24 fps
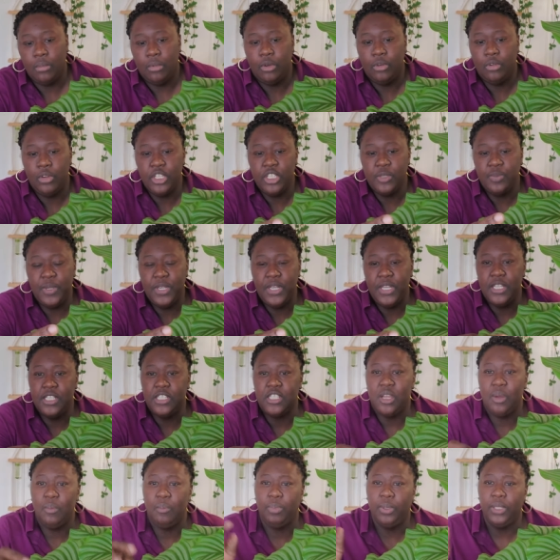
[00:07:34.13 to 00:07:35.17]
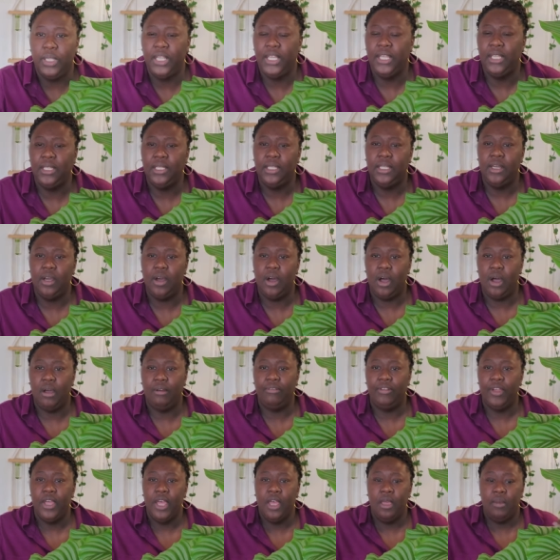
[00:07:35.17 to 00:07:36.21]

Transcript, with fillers: crispiness completely off